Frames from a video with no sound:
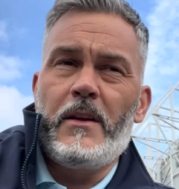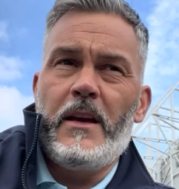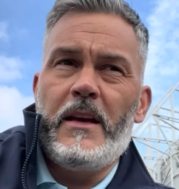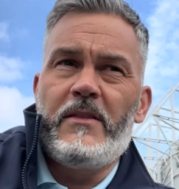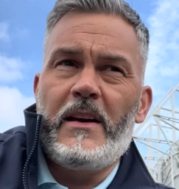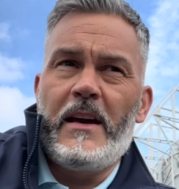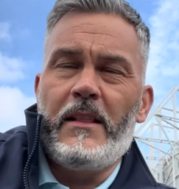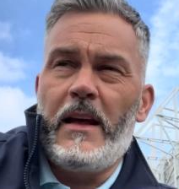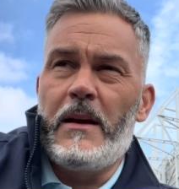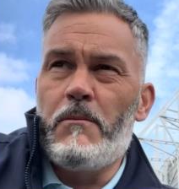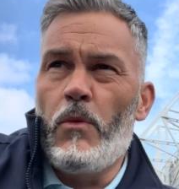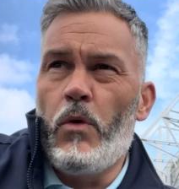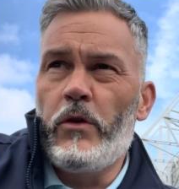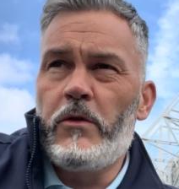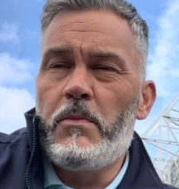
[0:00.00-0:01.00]
he said, like
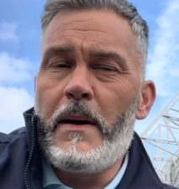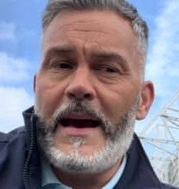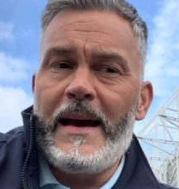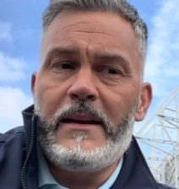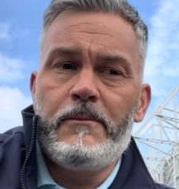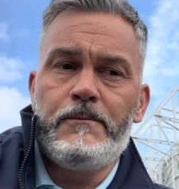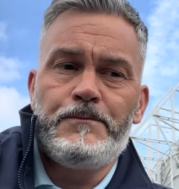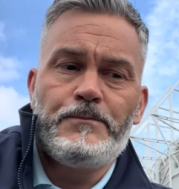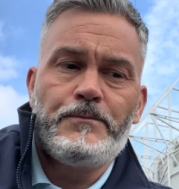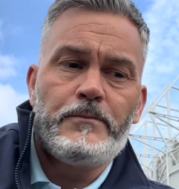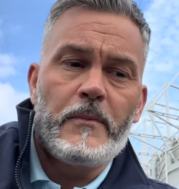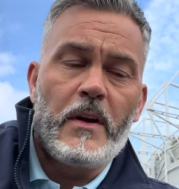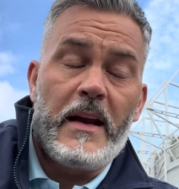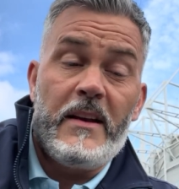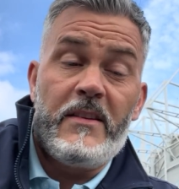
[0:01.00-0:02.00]
most men,
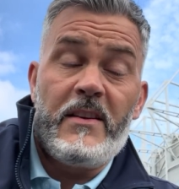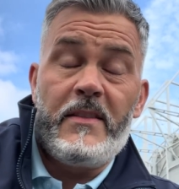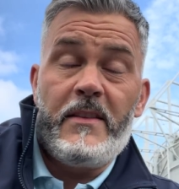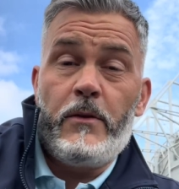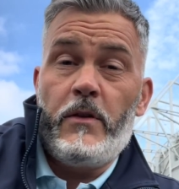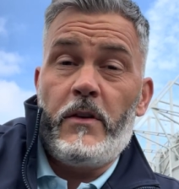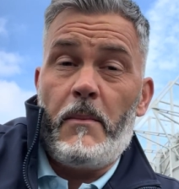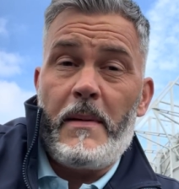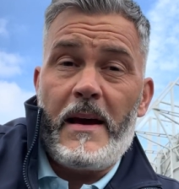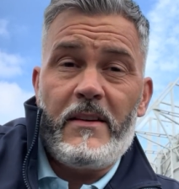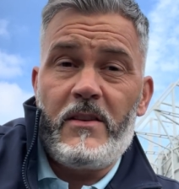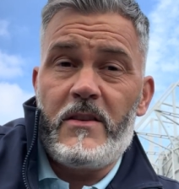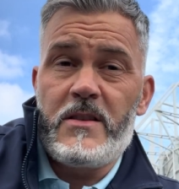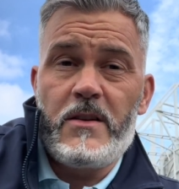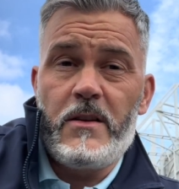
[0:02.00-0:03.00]
and he said this was a
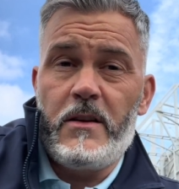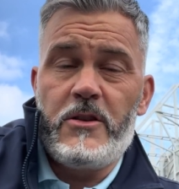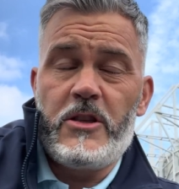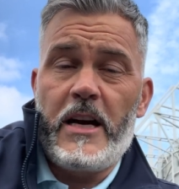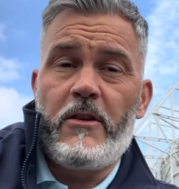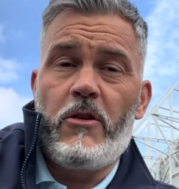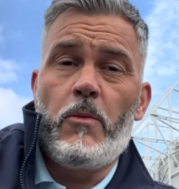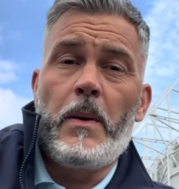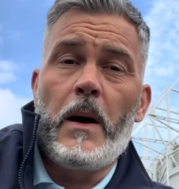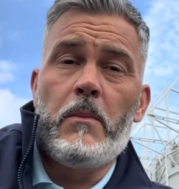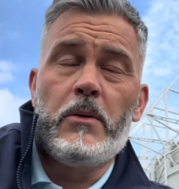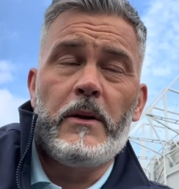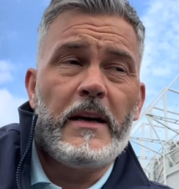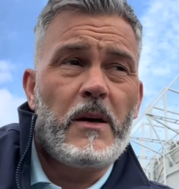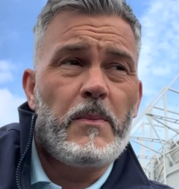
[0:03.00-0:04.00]
message to the general
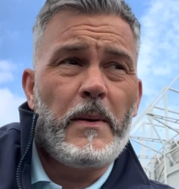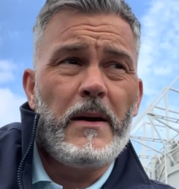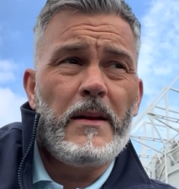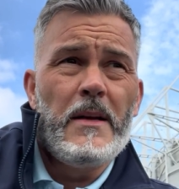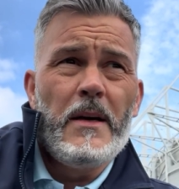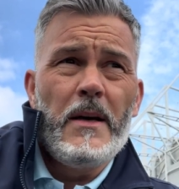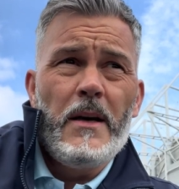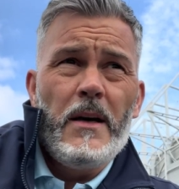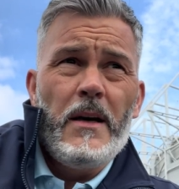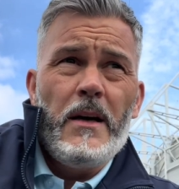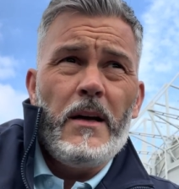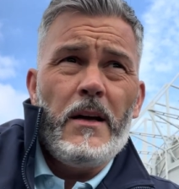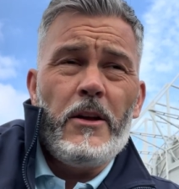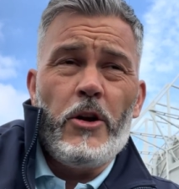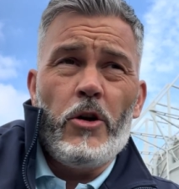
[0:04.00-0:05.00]
public, but
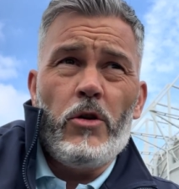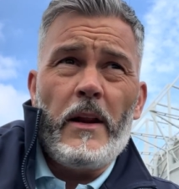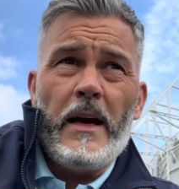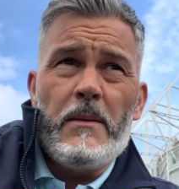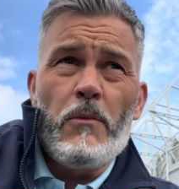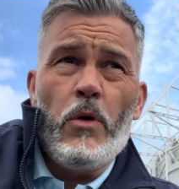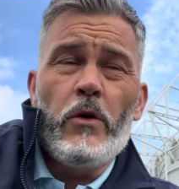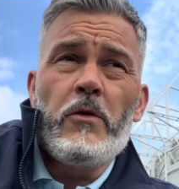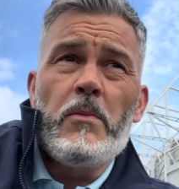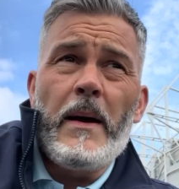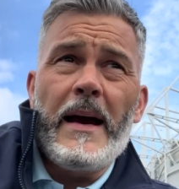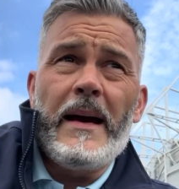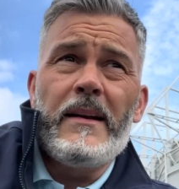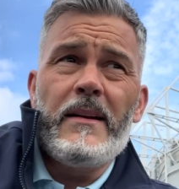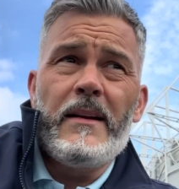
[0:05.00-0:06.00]
like most
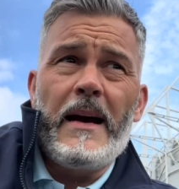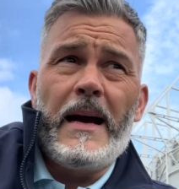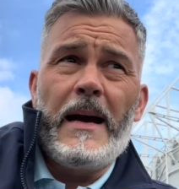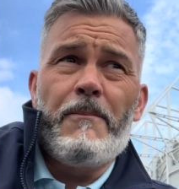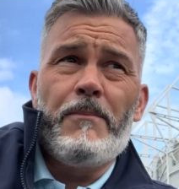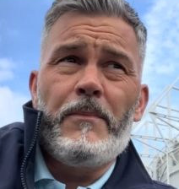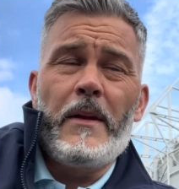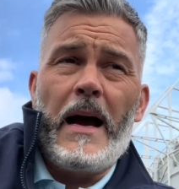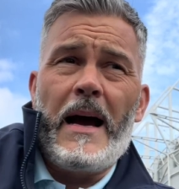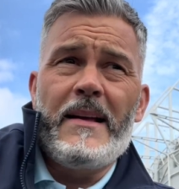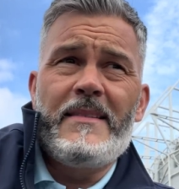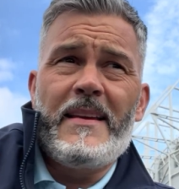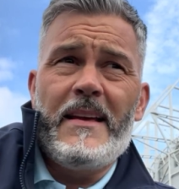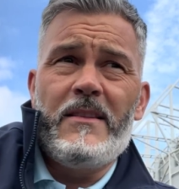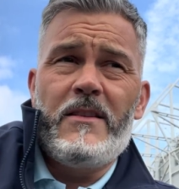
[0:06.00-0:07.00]
men, I
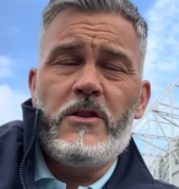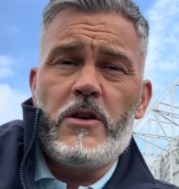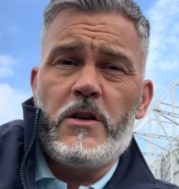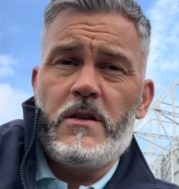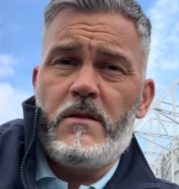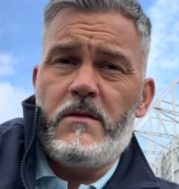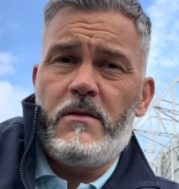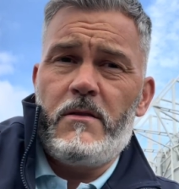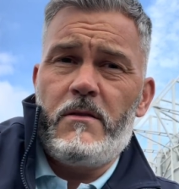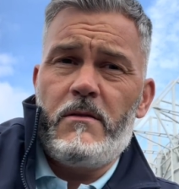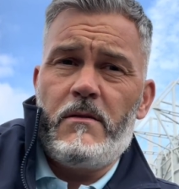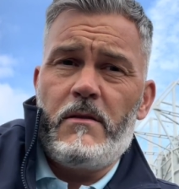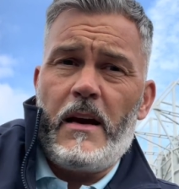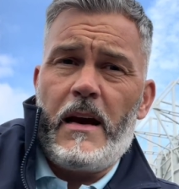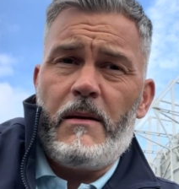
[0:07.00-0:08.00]
tend to just
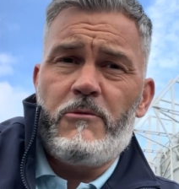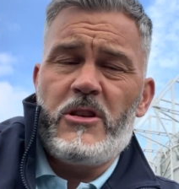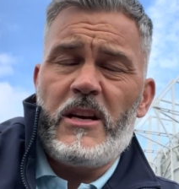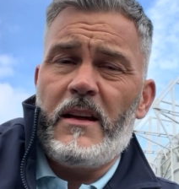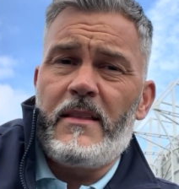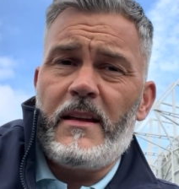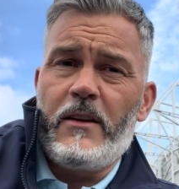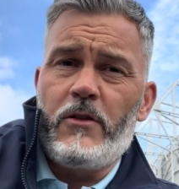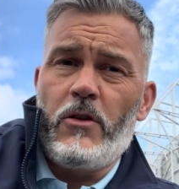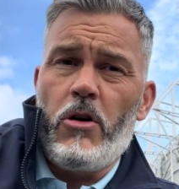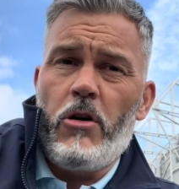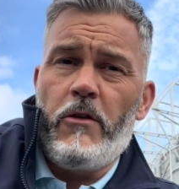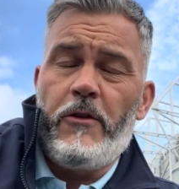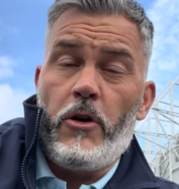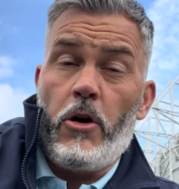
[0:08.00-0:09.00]
shake things
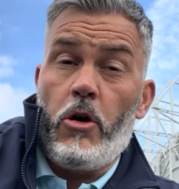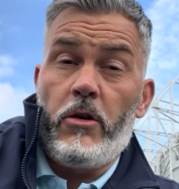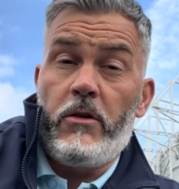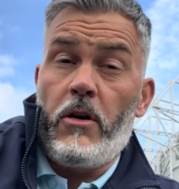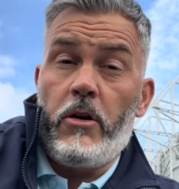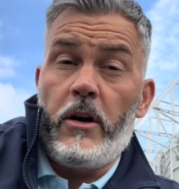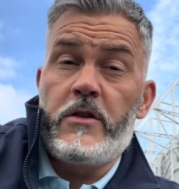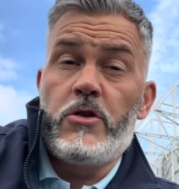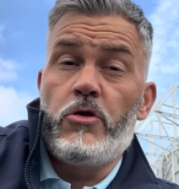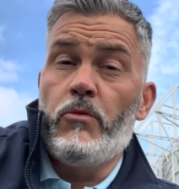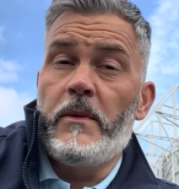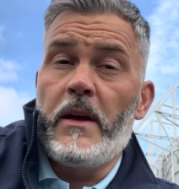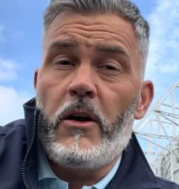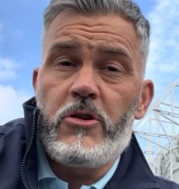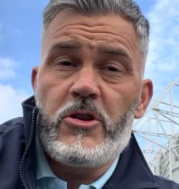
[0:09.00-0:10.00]
off or
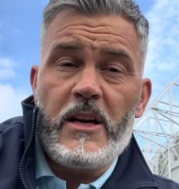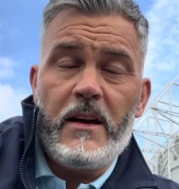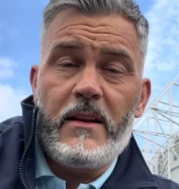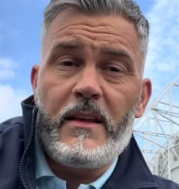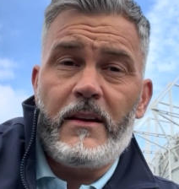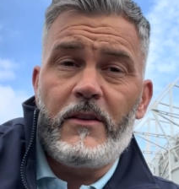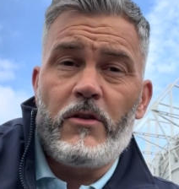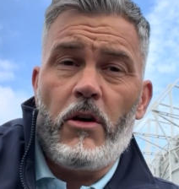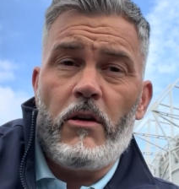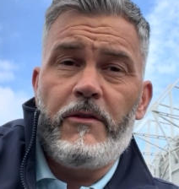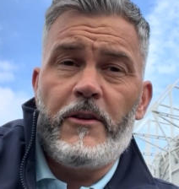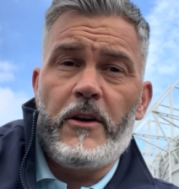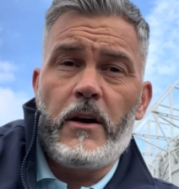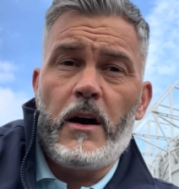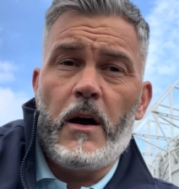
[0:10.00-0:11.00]
assume that I'll shake things off
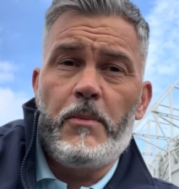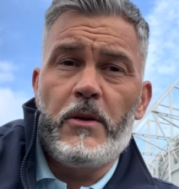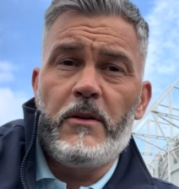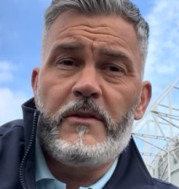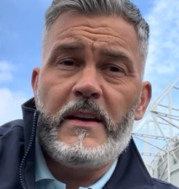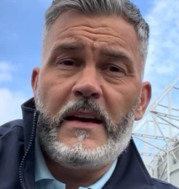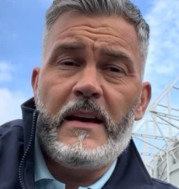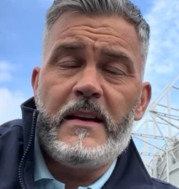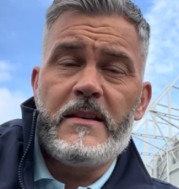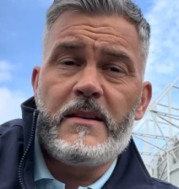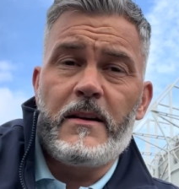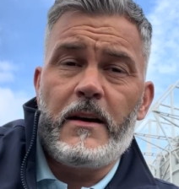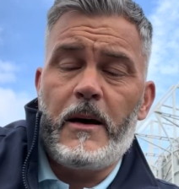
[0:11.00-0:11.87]
for a couple of days and